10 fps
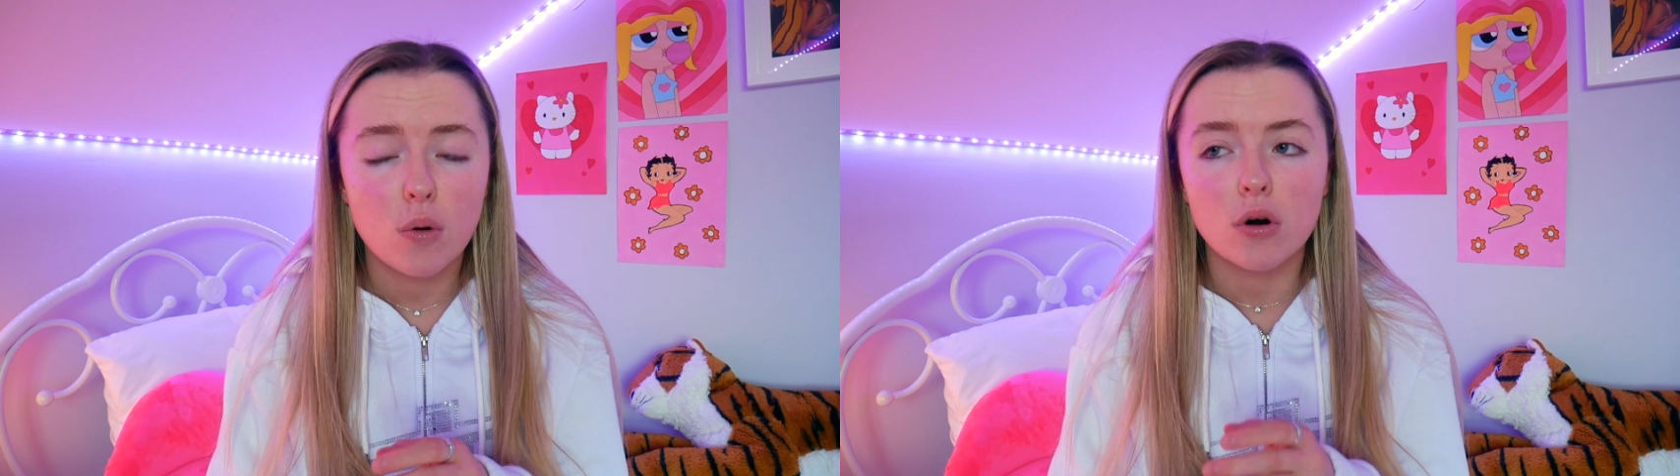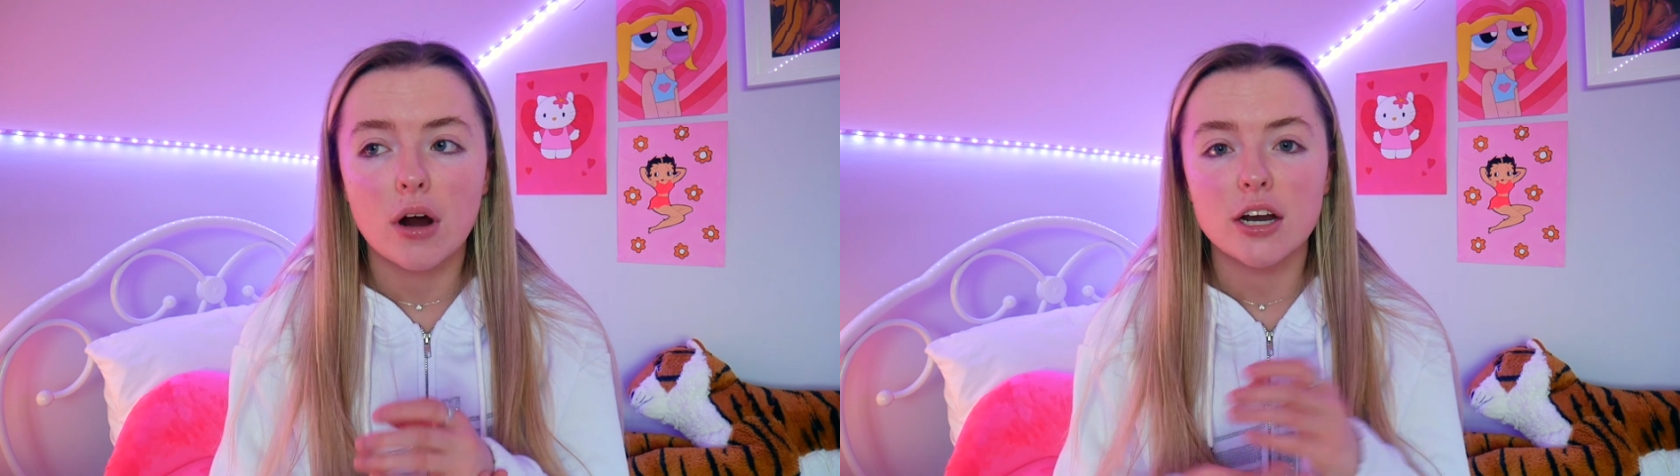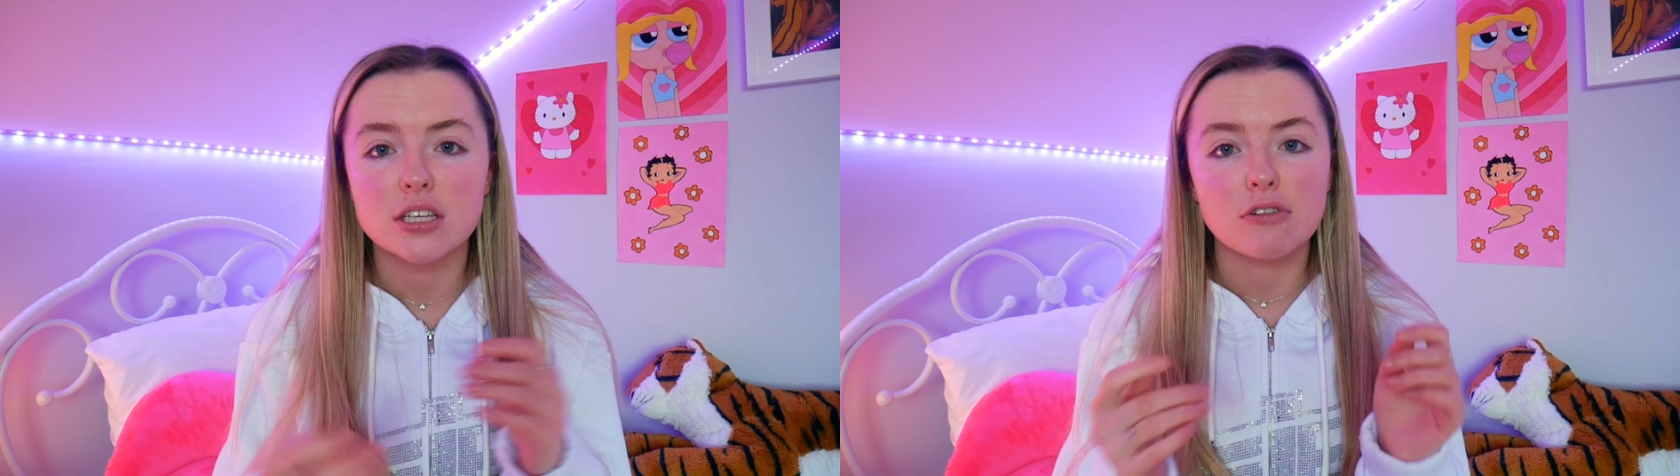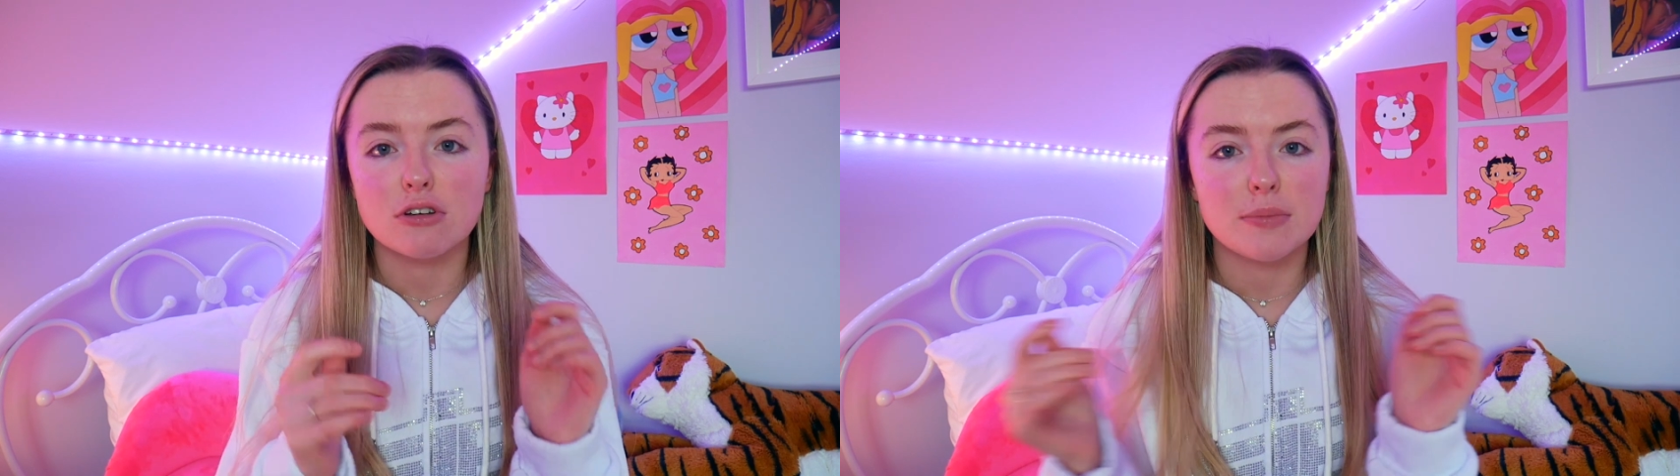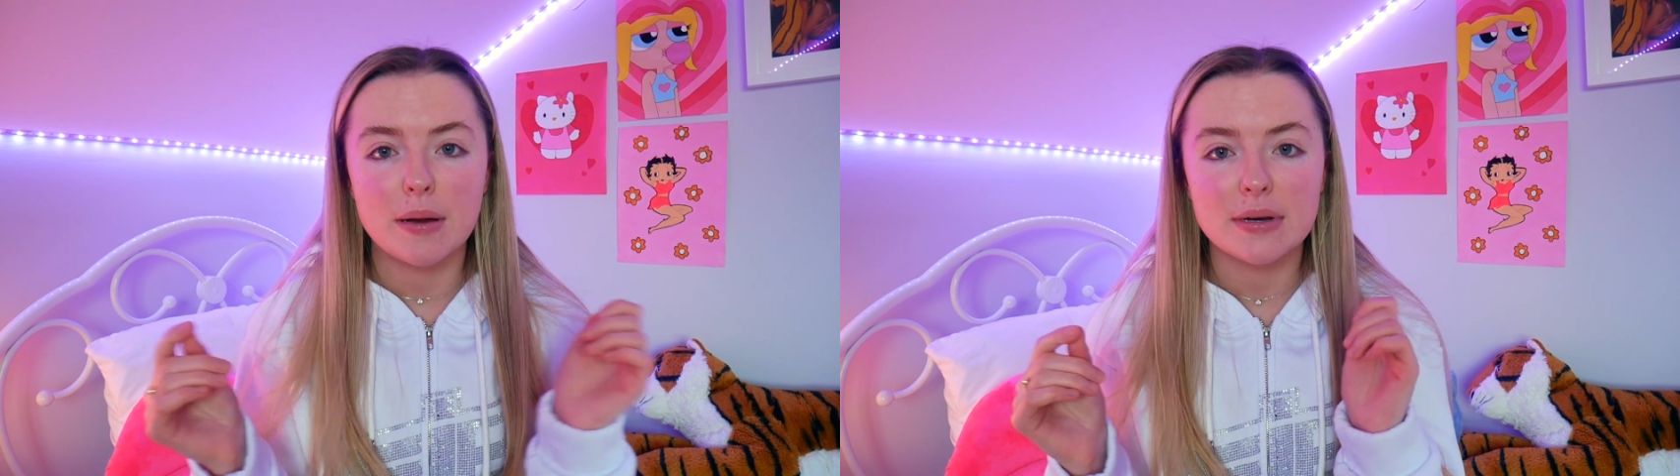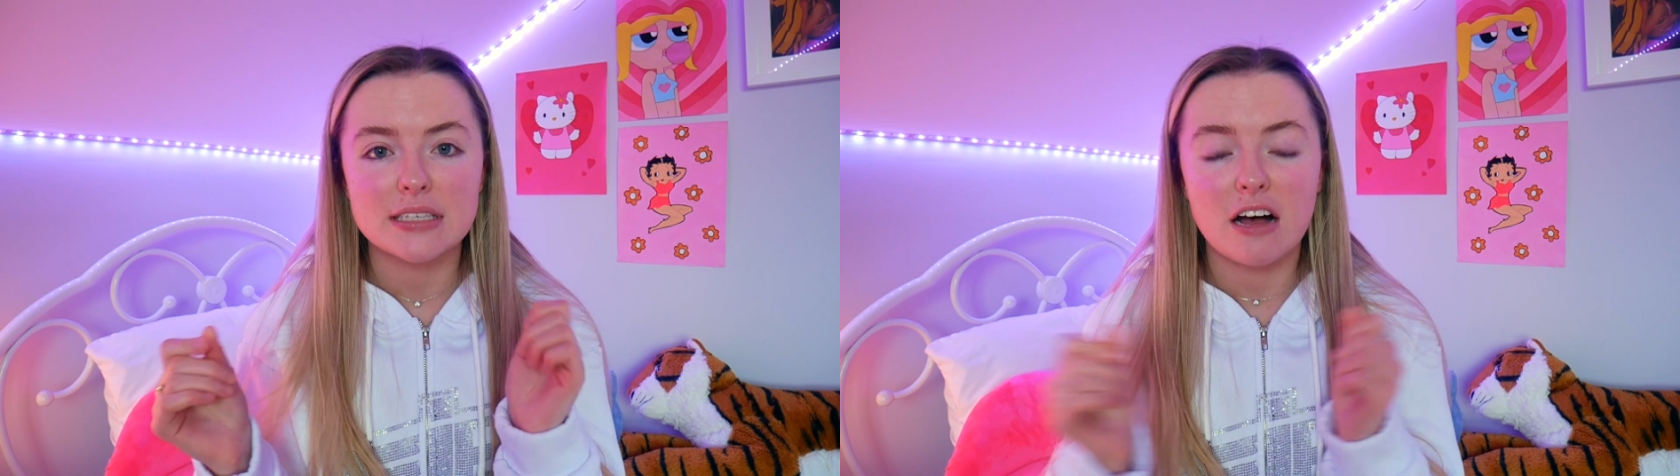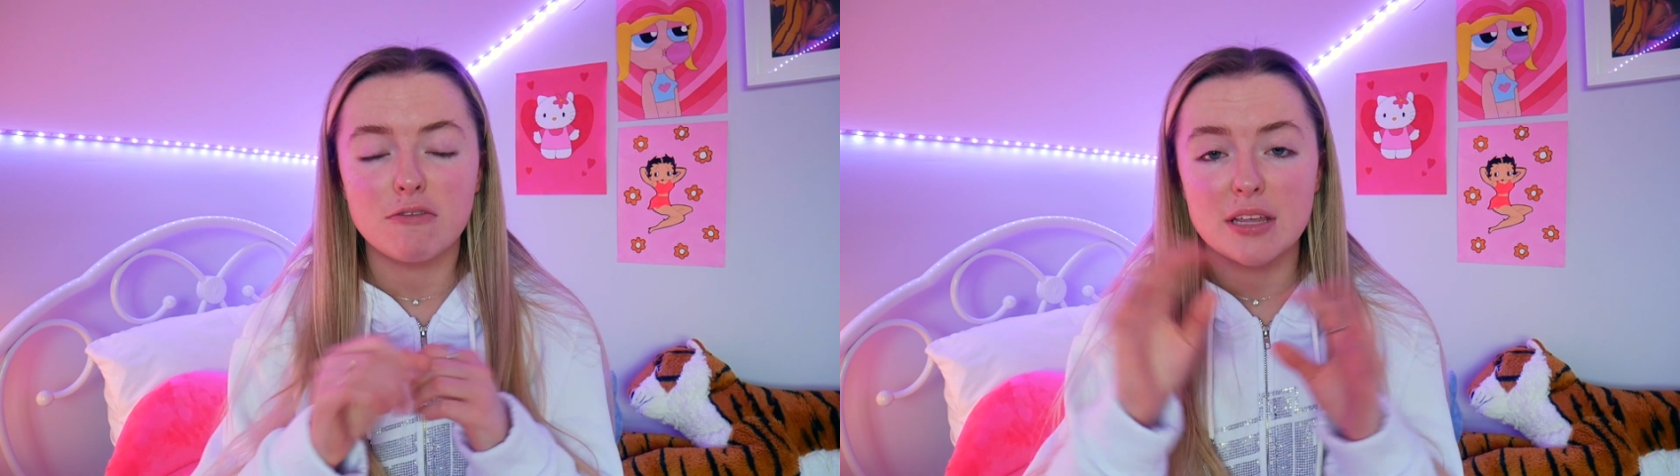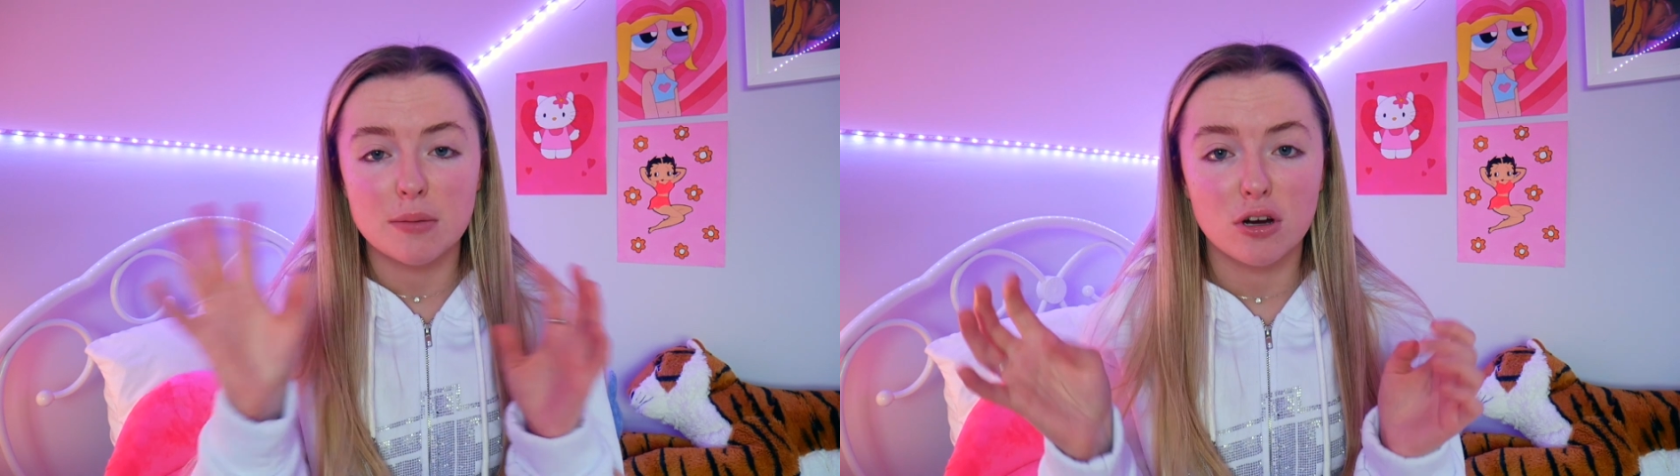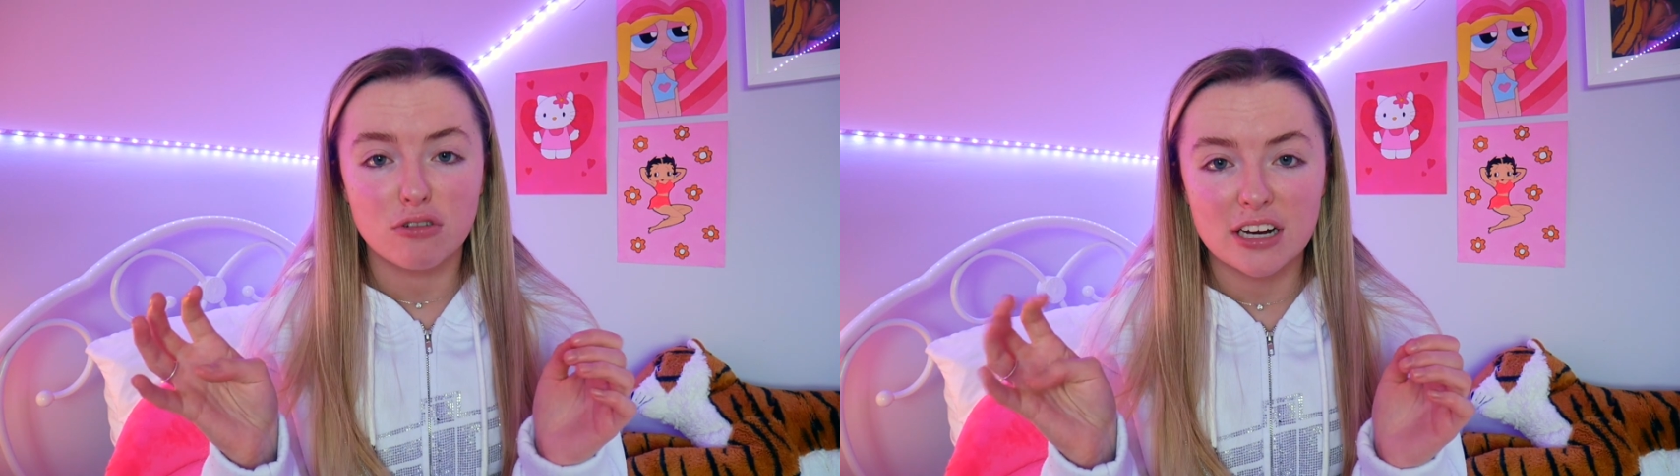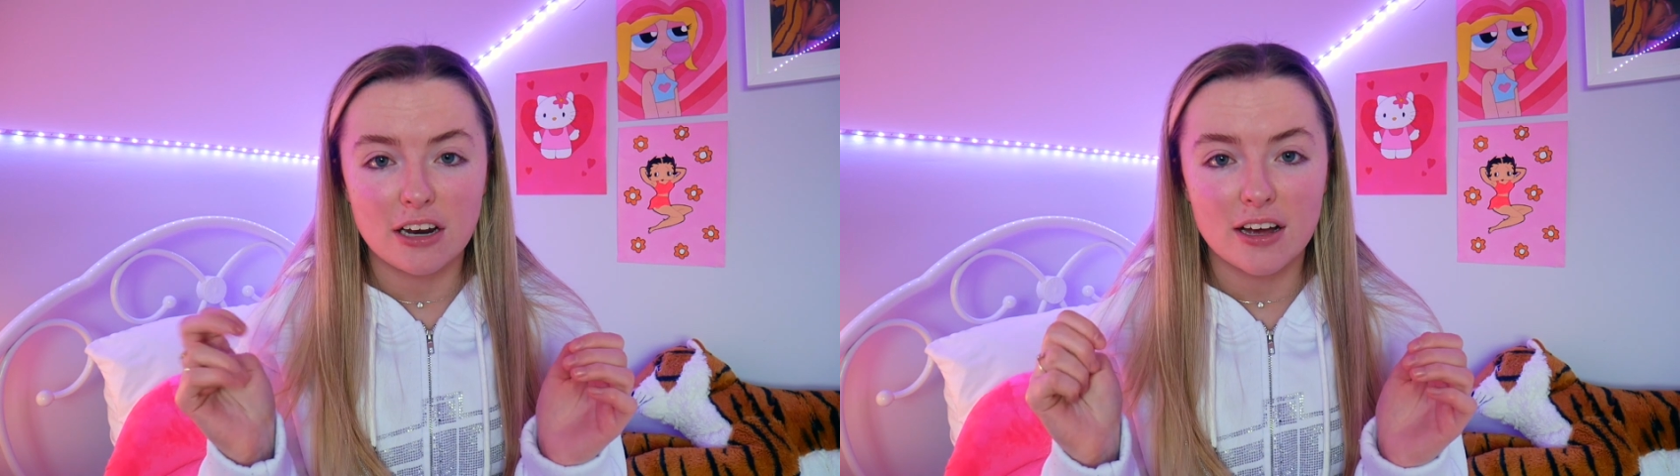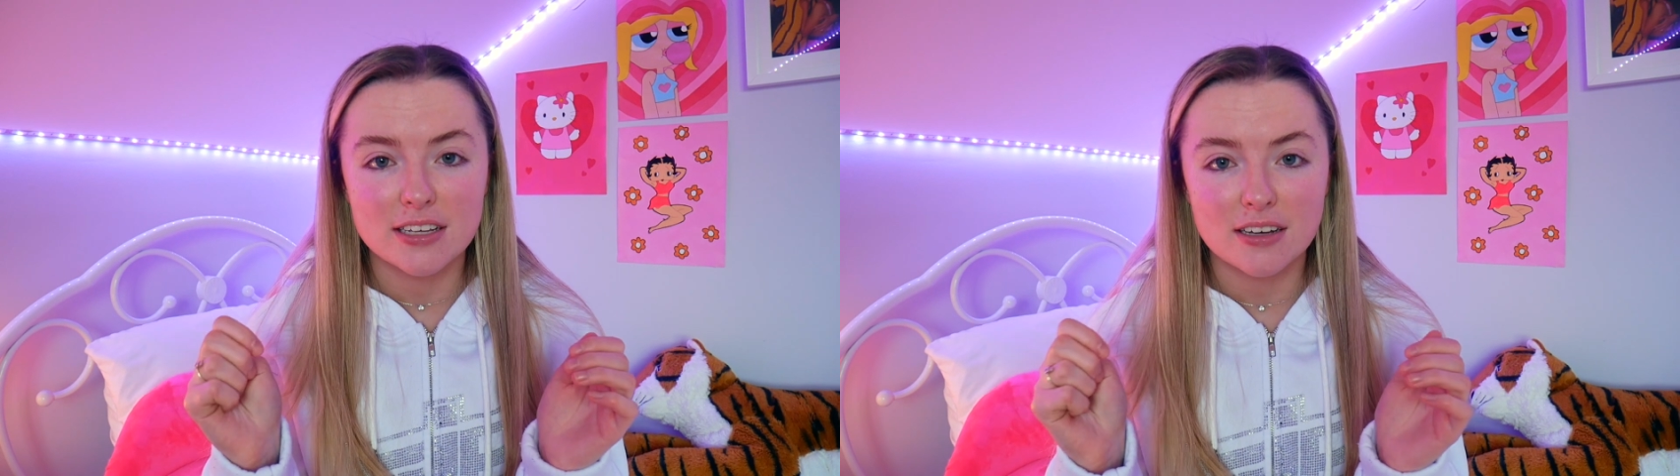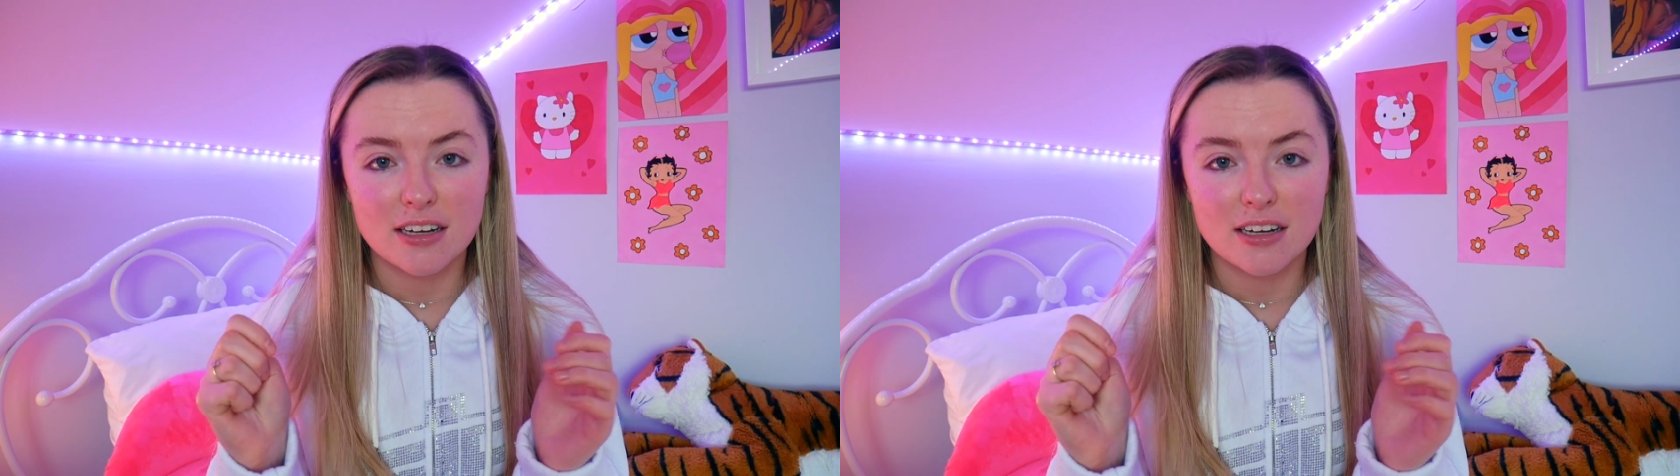Or I just wrote them out myself, made them look really nice.